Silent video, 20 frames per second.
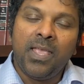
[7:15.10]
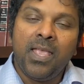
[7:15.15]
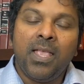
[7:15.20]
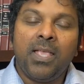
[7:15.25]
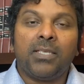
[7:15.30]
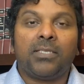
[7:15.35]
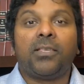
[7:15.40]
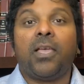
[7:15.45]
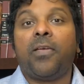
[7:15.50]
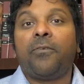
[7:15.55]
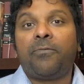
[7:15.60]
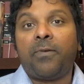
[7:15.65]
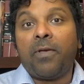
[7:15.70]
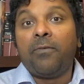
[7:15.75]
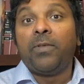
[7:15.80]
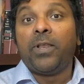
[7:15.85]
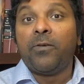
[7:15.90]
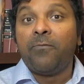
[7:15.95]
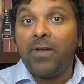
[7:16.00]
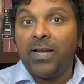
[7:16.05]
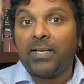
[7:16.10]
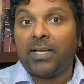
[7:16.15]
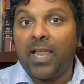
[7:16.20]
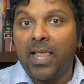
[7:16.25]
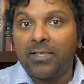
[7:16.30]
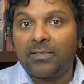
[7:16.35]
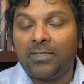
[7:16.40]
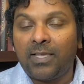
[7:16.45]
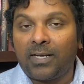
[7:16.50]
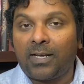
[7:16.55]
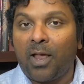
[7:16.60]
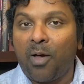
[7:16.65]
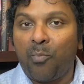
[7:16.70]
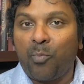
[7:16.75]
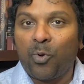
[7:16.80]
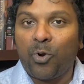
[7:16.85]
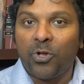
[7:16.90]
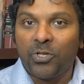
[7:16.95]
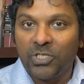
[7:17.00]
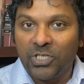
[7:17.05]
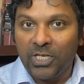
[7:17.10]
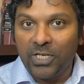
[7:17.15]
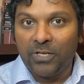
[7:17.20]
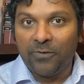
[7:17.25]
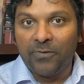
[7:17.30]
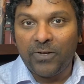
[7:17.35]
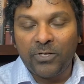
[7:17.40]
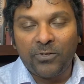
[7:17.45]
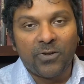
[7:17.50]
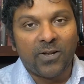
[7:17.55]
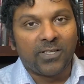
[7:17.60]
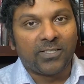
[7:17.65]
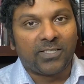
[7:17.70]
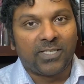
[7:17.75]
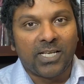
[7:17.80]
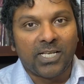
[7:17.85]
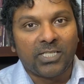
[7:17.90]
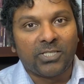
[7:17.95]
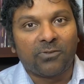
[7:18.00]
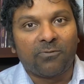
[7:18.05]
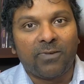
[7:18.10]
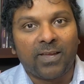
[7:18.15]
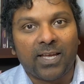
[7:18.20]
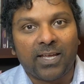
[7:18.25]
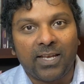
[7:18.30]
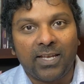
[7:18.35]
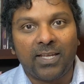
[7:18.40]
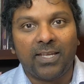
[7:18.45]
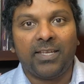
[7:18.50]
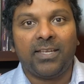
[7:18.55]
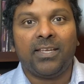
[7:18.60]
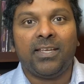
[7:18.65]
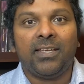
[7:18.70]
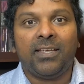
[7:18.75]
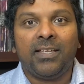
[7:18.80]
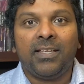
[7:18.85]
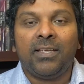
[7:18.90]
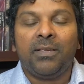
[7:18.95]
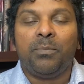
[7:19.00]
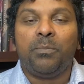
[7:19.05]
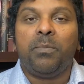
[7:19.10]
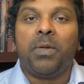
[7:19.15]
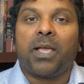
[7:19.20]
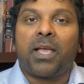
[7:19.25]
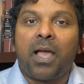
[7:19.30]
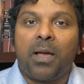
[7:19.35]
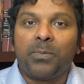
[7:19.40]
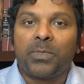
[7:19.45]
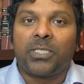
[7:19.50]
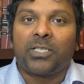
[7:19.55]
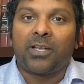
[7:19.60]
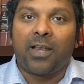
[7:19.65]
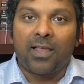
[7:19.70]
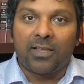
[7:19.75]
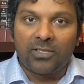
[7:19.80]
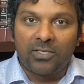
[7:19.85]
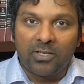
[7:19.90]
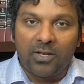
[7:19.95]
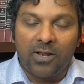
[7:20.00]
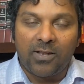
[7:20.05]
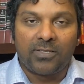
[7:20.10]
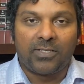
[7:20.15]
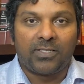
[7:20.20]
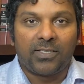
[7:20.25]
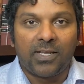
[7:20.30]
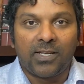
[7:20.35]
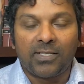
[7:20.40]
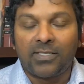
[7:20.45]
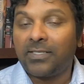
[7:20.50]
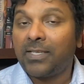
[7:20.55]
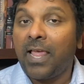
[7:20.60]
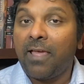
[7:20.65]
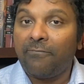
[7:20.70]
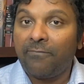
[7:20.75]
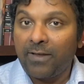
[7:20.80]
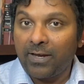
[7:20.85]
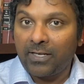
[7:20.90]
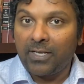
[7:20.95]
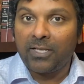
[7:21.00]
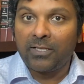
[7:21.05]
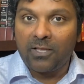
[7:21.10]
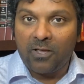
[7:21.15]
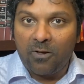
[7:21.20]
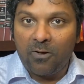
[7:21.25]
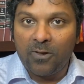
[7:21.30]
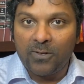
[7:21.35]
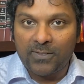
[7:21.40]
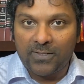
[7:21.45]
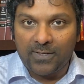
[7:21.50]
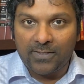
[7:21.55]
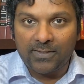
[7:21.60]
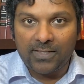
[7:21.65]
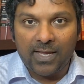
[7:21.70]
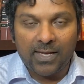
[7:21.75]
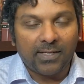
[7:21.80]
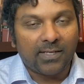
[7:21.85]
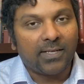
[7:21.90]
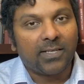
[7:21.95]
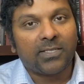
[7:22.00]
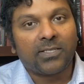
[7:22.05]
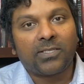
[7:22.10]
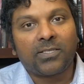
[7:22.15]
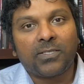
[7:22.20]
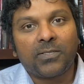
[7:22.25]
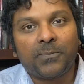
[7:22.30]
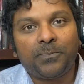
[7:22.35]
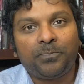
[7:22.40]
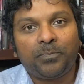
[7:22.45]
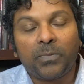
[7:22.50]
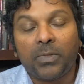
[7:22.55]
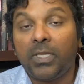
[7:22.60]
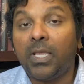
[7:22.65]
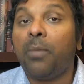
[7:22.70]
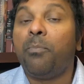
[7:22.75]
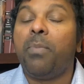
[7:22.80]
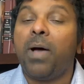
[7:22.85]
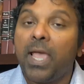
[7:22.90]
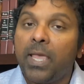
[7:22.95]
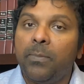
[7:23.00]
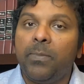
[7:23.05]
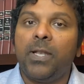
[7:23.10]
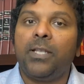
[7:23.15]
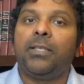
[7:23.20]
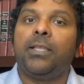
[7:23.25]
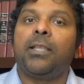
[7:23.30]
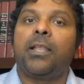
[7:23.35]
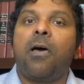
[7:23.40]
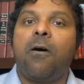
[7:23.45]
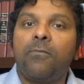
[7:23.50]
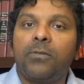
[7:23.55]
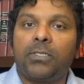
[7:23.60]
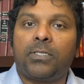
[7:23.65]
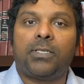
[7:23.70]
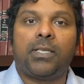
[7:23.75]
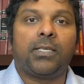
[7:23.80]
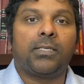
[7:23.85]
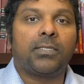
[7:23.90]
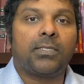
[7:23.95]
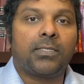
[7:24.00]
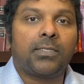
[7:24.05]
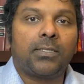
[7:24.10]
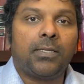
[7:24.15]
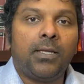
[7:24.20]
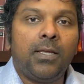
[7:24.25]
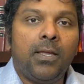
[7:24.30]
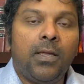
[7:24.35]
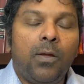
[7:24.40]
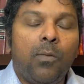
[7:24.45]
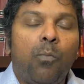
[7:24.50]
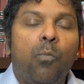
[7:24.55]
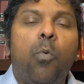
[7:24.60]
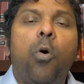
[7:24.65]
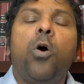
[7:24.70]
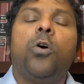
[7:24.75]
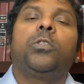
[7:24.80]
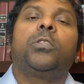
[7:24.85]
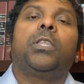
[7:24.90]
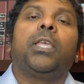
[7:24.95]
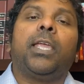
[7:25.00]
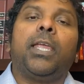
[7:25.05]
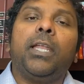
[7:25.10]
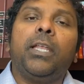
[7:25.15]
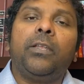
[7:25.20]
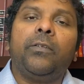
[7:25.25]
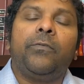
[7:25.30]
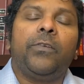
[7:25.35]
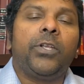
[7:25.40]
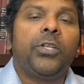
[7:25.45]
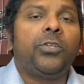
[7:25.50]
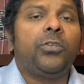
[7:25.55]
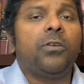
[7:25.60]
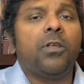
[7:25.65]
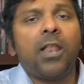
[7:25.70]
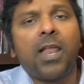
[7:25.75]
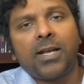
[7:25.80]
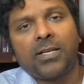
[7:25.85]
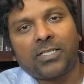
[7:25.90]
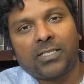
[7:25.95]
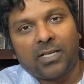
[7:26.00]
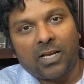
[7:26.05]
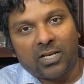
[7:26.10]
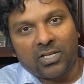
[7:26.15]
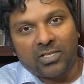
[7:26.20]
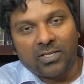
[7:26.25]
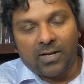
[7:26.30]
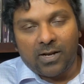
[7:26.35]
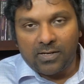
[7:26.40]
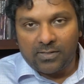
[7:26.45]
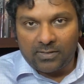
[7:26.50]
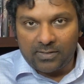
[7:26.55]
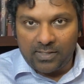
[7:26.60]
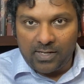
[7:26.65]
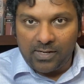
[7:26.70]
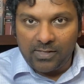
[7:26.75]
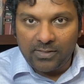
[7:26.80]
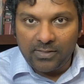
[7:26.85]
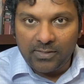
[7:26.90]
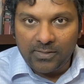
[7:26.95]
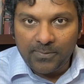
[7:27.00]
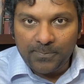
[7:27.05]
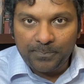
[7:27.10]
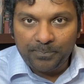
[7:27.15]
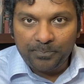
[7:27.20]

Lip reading: So if everyone takes that approach, individual sins quickly become structural sins affecting the whole societies. The Bible denounces both individual and structural sins.